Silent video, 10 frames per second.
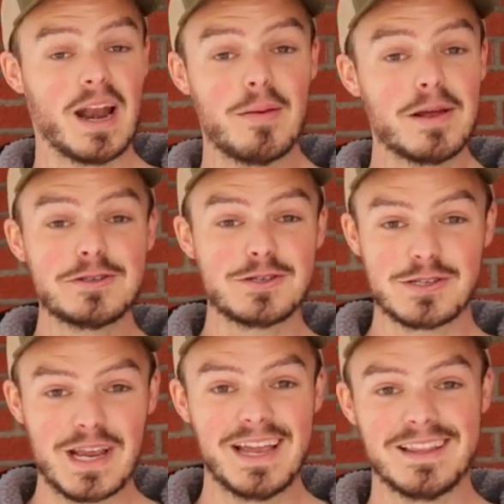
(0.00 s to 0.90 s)
And I'm not
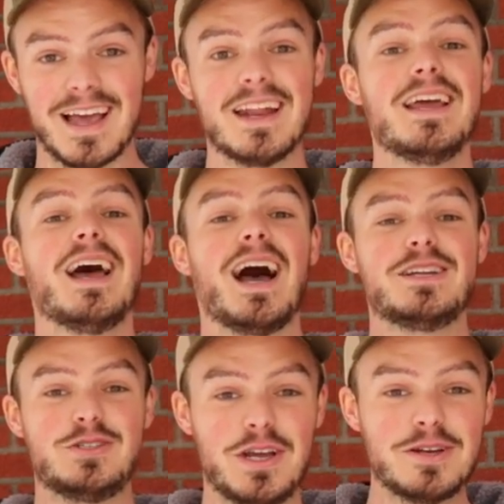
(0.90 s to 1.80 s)
just saying that.
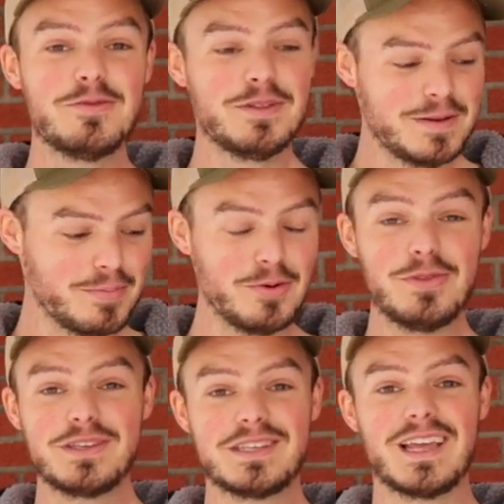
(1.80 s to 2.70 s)
I genuinely
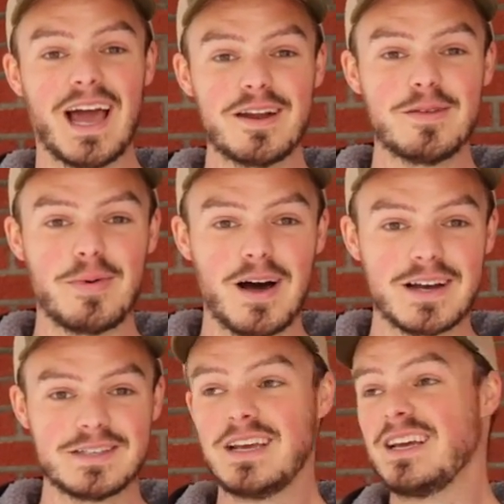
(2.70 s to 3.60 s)
pulled this thing out of the
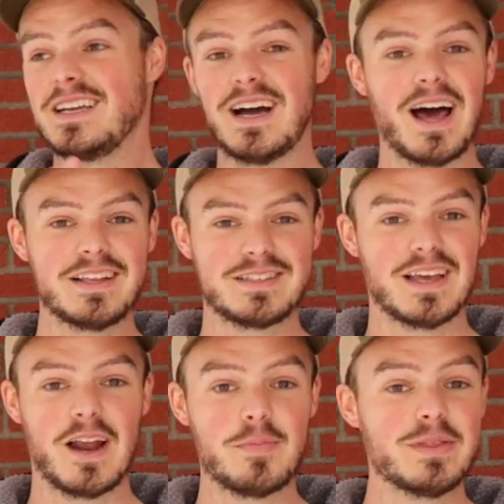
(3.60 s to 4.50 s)
box, got it
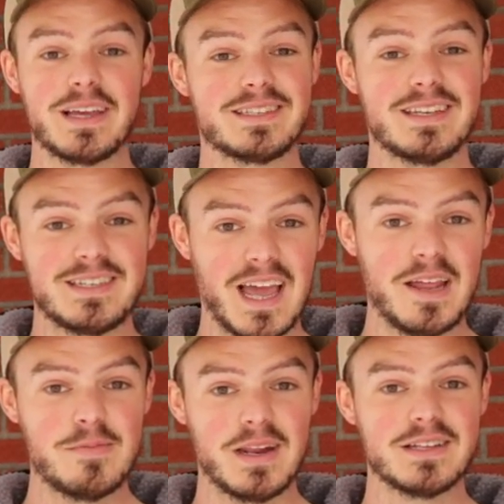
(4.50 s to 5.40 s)
set up in less than
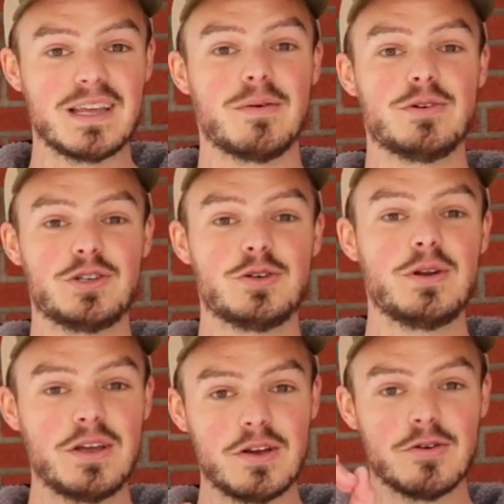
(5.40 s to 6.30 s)
10 minutes, and was
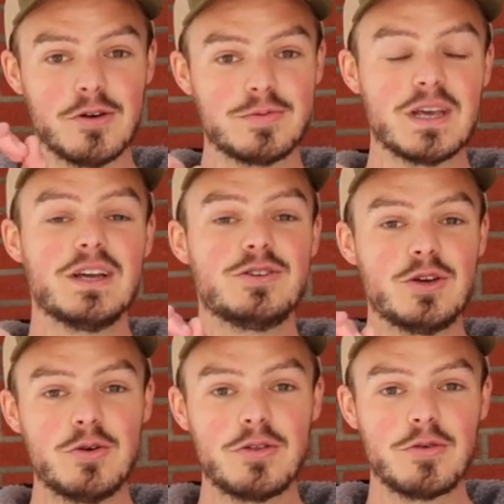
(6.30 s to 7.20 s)
shooting groups
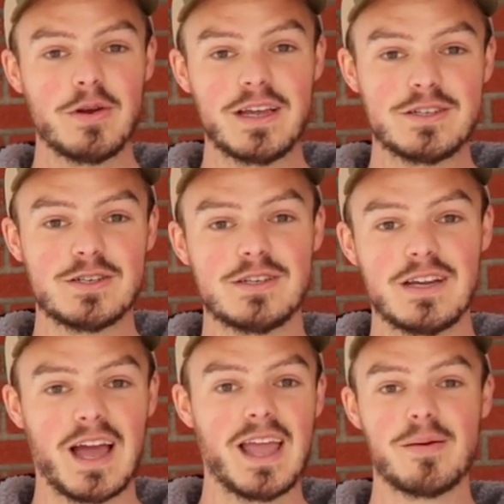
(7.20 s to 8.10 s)
2 to 3 inches in
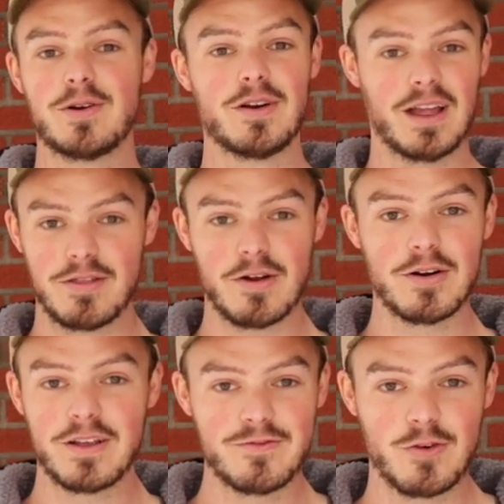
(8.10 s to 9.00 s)
diameter at
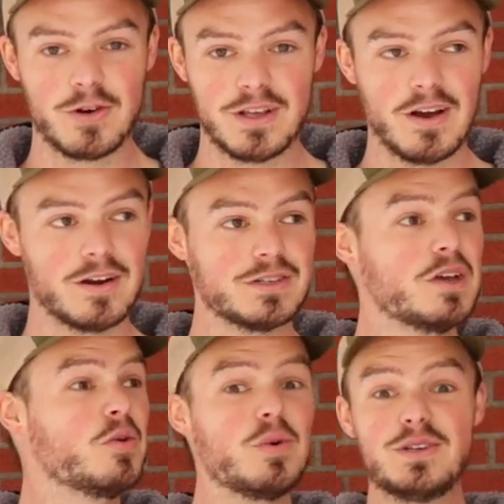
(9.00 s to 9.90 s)
30 and 40 yards,
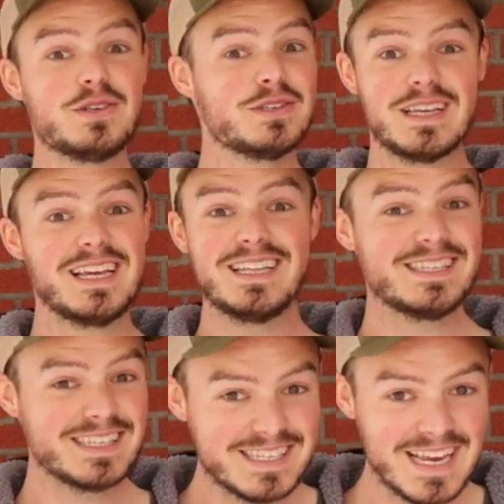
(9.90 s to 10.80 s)
which is
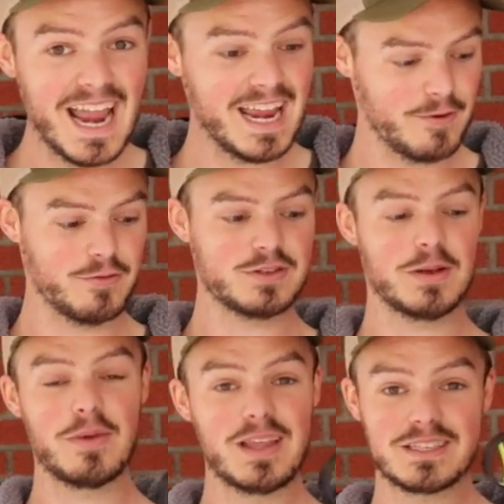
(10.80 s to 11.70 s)
insane for
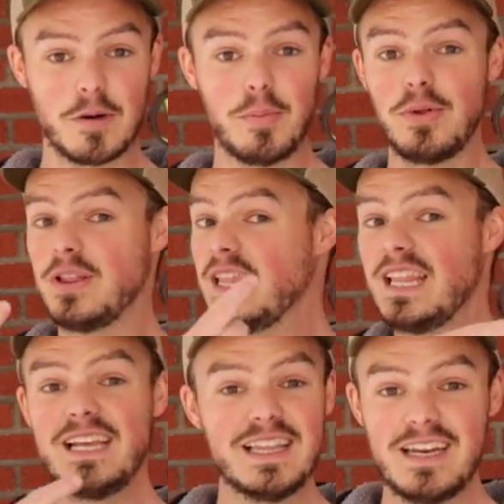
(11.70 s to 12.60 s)
something that's
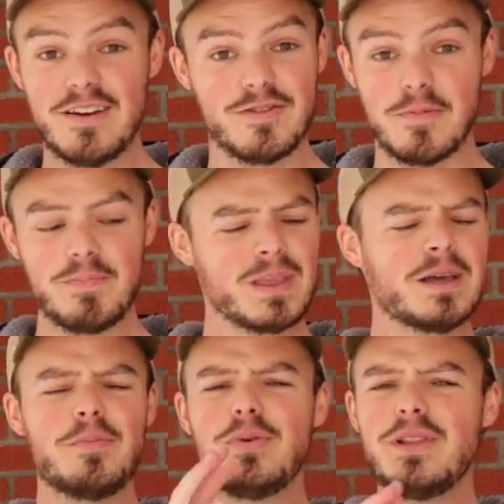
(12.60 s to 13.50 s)
completely different,
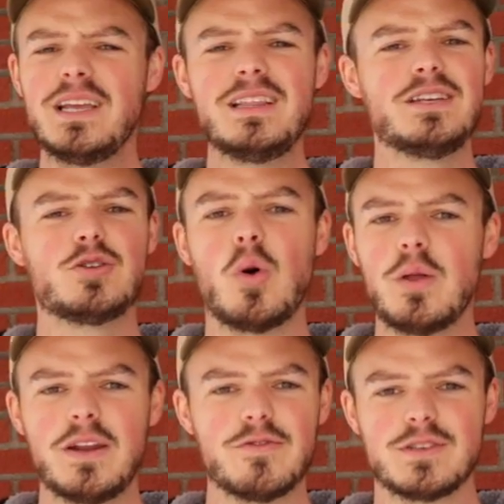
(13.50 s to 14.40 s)
completely,
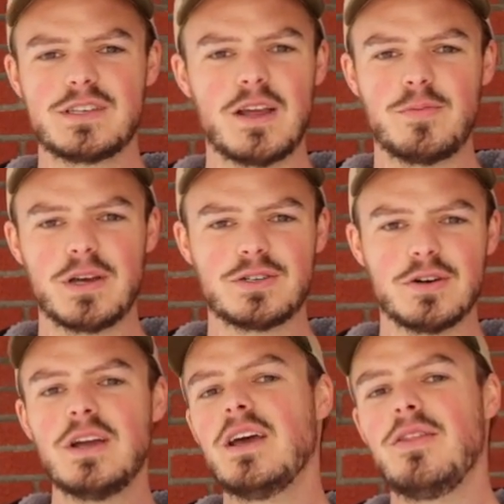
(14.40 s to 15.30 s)
totally different sight
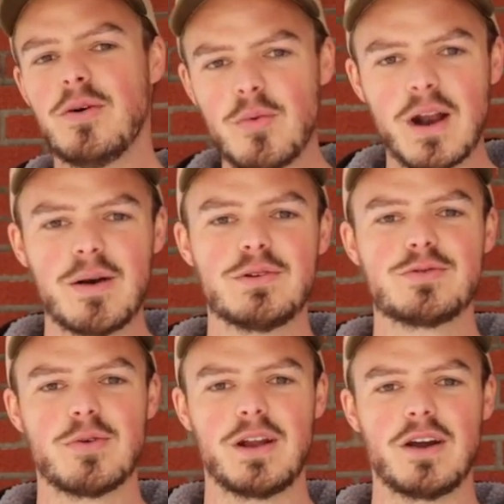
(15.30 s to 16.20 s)
picture than what I
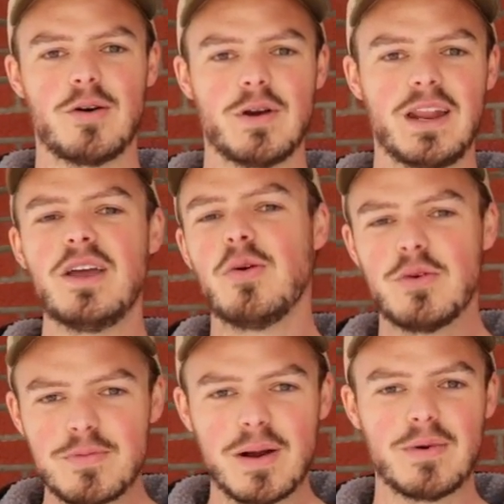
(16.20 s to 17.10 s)
was running already
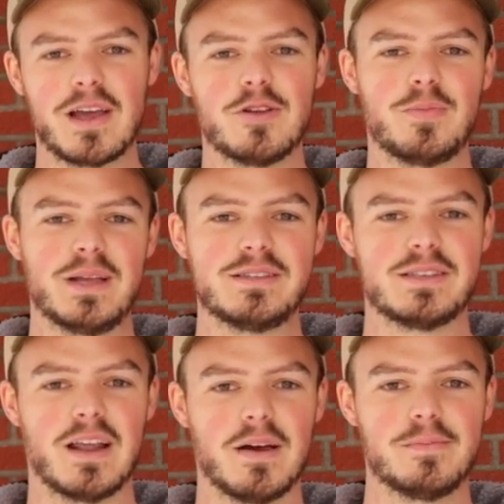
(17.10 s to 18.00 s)
with my regular pin
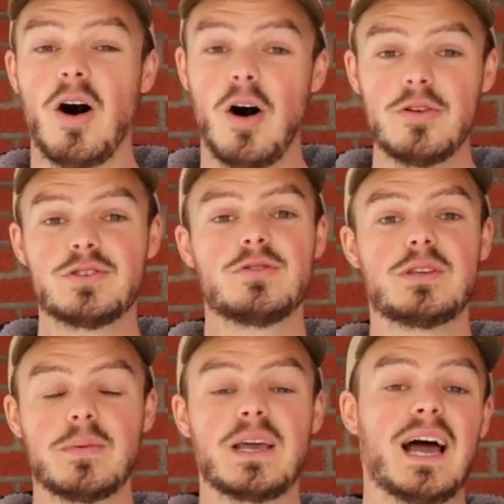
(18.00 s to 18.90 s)
setup. Also,
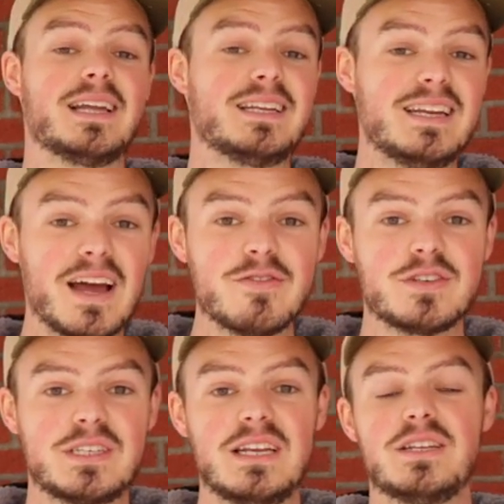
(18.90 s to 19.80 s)
something I had never
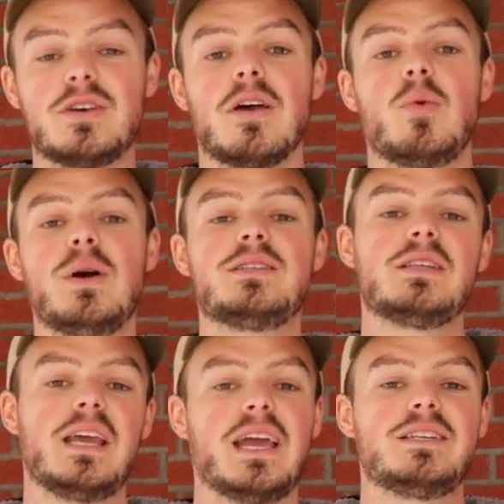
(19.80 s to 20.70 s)
seen until I went to
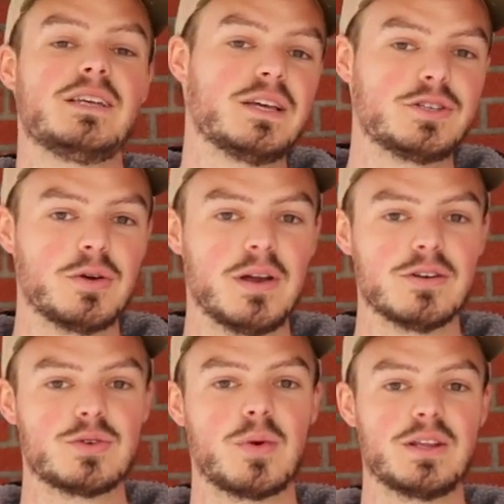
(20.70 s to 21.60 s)
the ATA show here
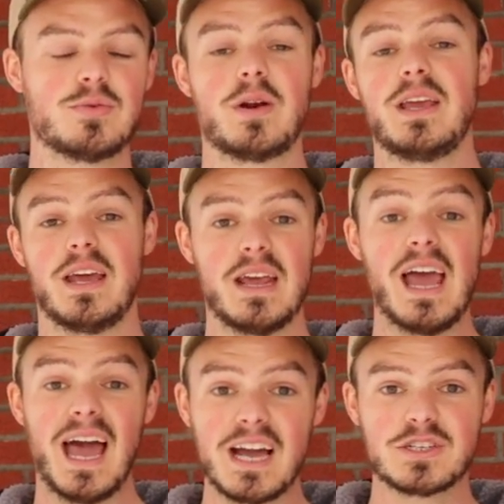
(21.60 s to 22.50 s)
in 2020 and
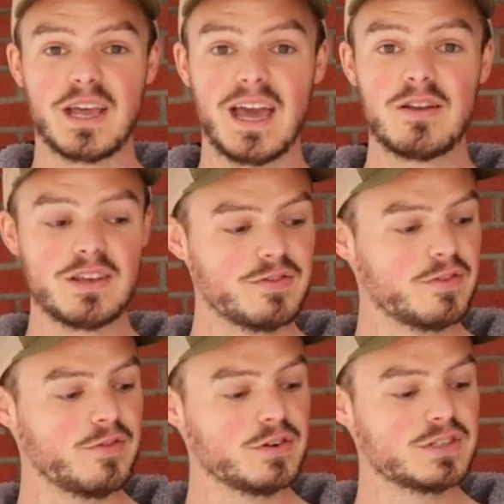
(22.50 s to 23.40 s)
actually handle these for
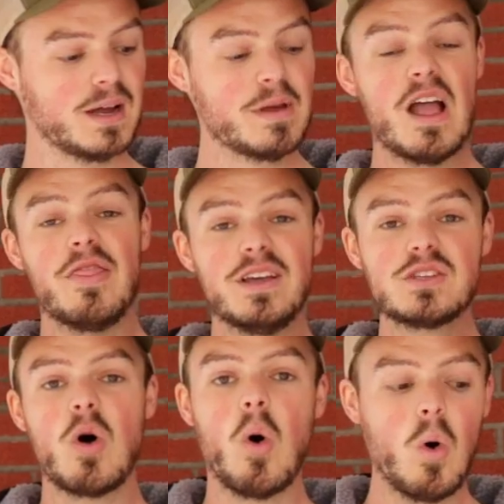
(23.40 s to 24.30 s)
the first time.
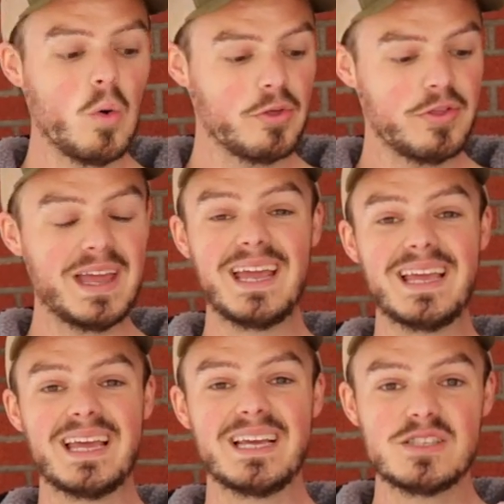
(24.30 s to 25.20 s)
This whole
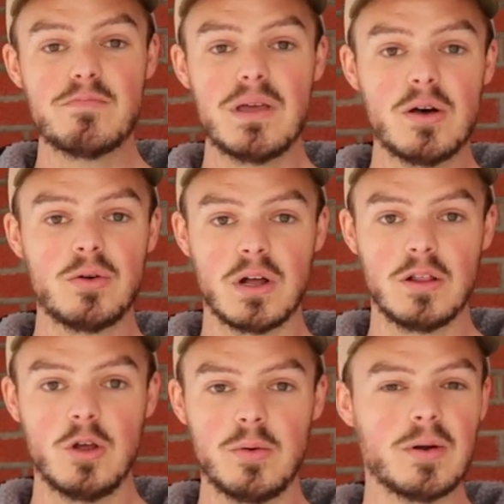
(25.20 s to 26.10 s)
thing is milled
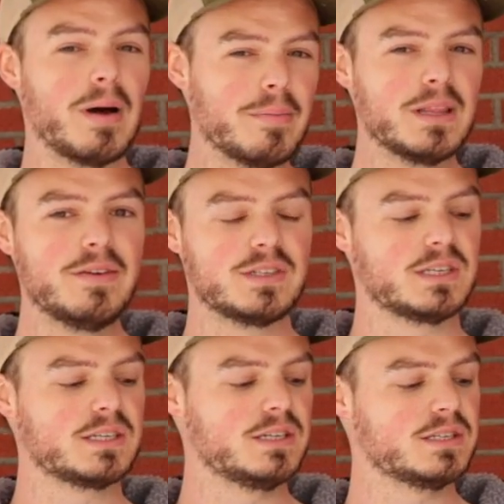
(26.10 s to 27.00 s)
aluminum. I believe it's
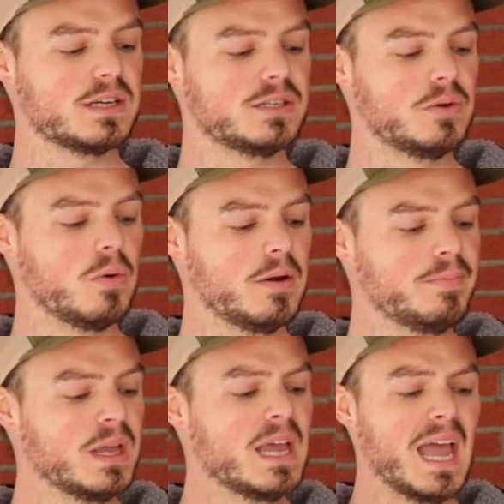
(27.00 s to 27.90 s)

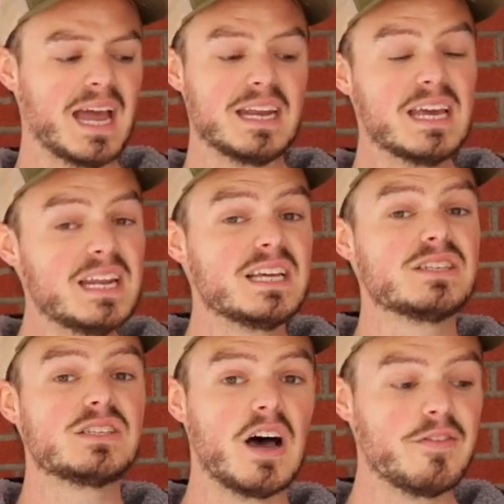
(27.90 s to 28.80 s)
6061, and it
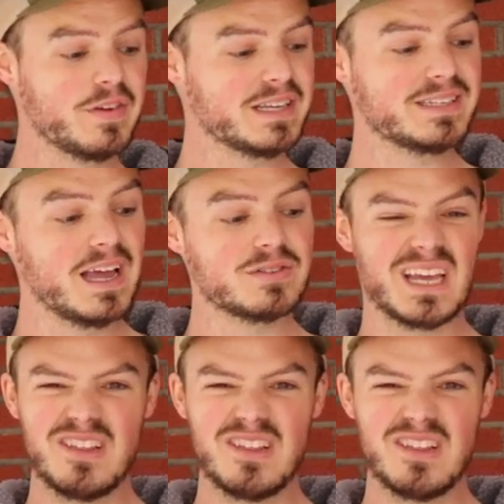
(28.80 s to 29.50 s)
is tough as nails.